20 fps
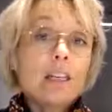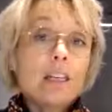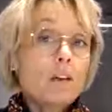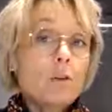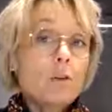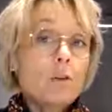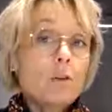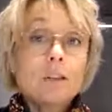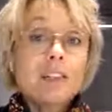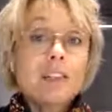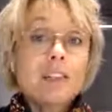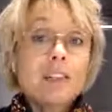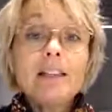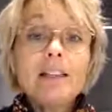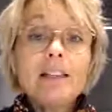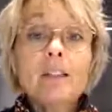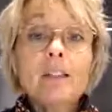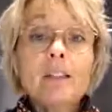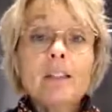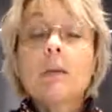or selling
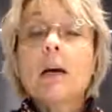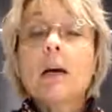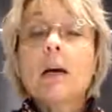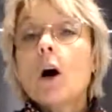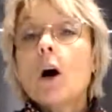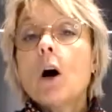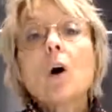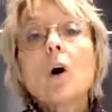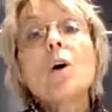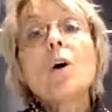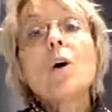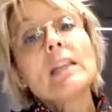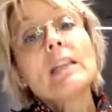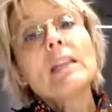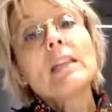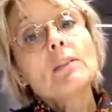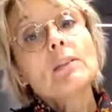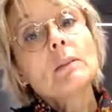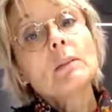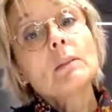them, or
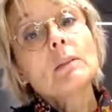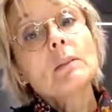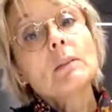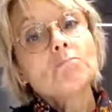even